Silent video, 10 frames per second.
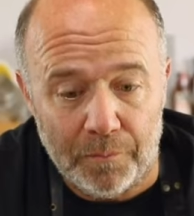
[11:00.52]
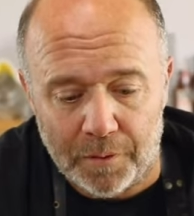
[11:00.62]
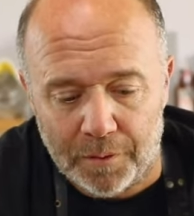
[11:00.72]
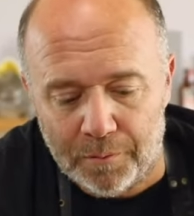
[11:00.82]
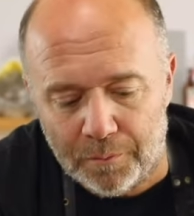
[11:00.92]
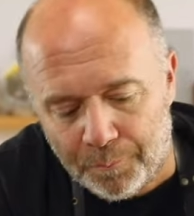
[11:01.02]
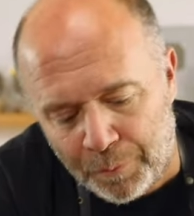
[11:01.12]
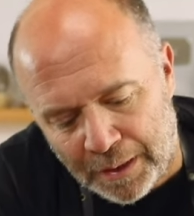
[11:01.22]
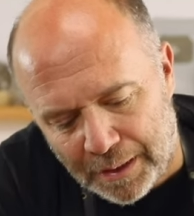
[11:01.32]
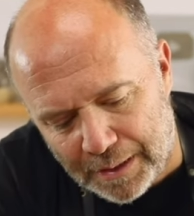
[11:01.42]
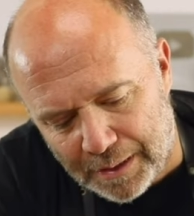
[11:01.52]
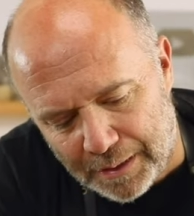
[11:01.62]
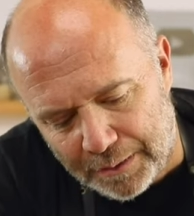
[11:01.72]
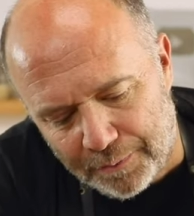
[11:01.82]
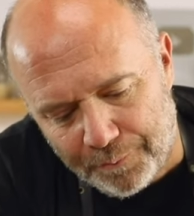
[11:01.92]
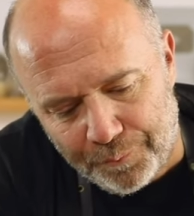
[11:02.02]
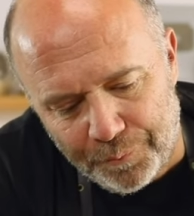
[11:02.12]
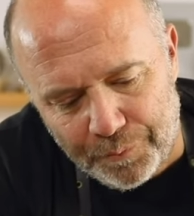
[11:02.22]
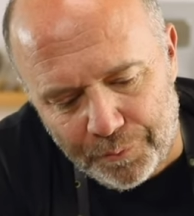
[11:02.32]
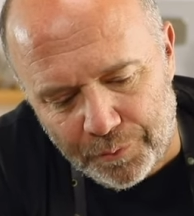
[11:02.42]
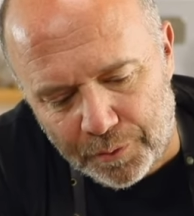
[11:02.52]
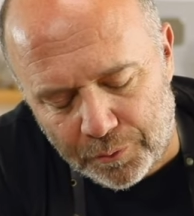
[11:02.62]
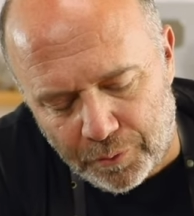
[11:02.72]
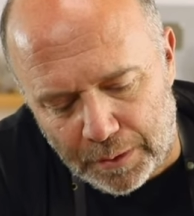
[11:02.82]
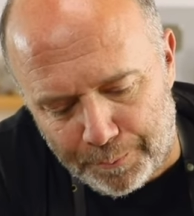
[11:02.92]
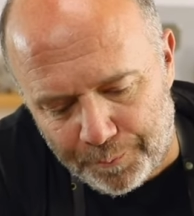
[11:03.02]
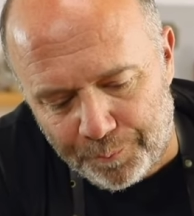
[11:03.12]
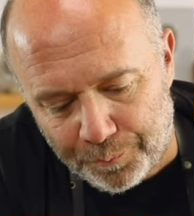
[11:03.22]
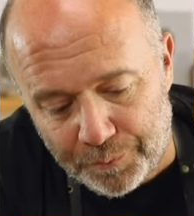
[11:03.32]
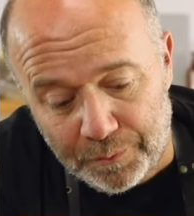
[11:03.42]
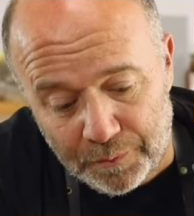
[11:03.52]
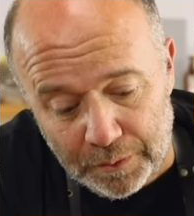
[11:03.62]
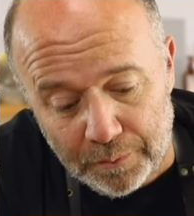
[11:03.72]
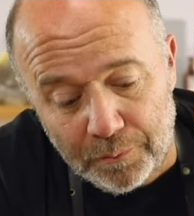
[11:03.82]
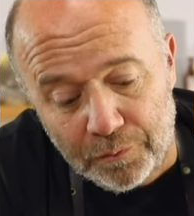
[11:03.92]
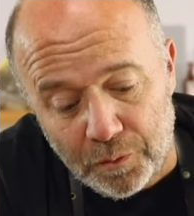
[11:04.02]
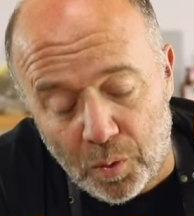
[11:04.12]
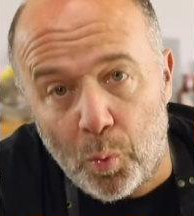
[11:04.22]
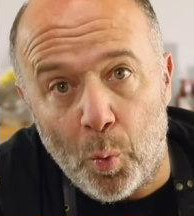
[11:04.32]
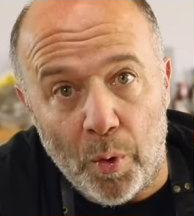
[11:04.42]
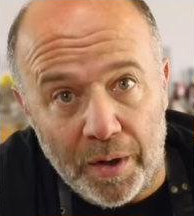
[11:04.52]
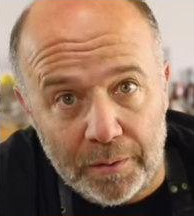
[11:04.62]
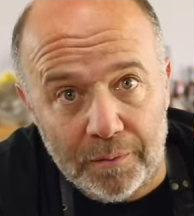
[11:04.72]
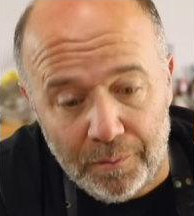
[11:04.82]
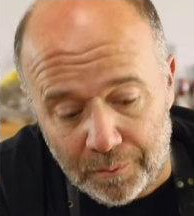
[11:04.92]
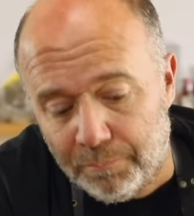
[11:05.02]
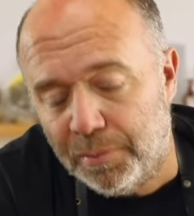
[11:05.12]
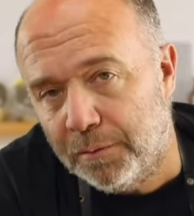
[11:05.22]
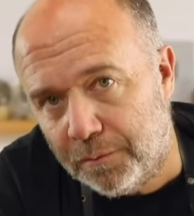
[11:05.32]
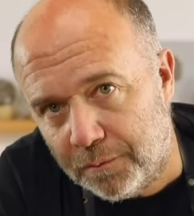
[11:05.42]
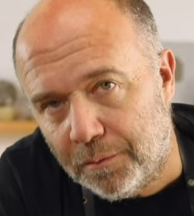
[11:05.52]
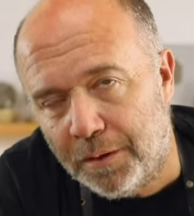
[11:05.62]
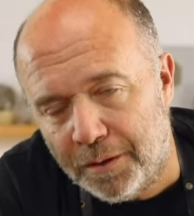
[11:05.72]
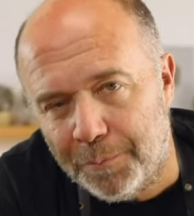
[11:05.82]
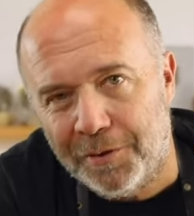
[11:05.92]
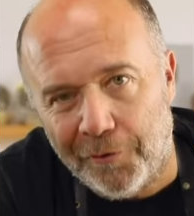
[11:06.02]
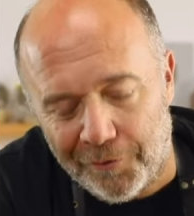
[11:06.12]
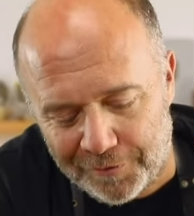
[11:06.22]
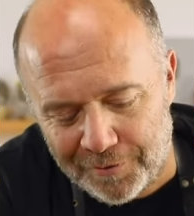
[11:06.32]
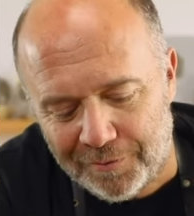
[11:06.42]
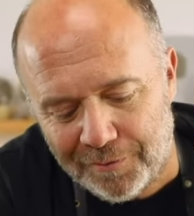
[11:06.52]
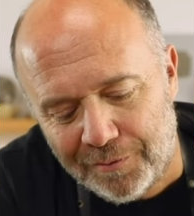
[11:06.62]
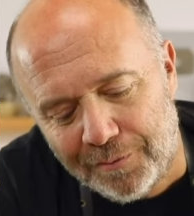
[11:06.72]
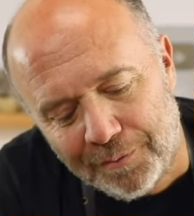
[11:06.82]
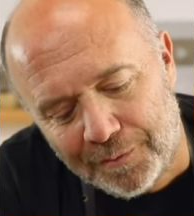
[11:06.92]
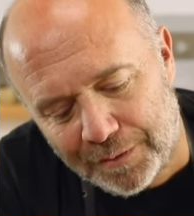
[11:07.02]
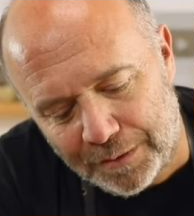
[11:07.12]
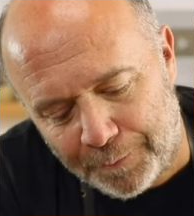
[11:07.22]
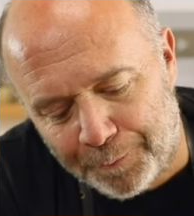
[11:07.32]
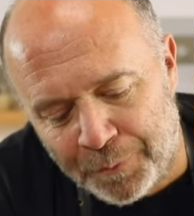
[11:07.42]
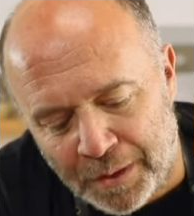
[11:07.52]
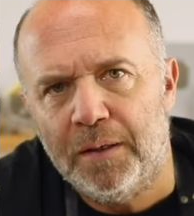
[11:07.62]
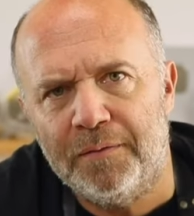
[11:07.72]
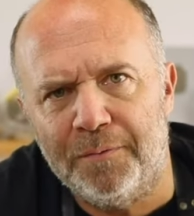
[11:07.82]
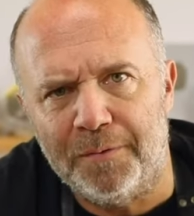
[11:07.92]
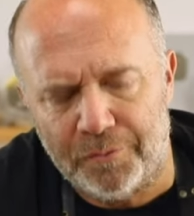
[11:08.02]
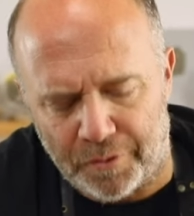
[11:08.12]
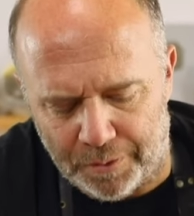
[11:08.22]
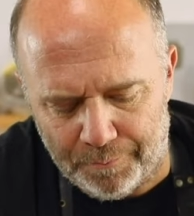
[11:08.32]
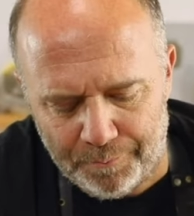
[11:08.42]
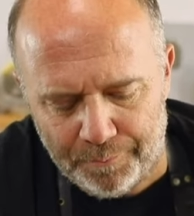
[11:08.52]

very good. And the crumb is still so wet because it's a little bit hot still. Let's give it a try.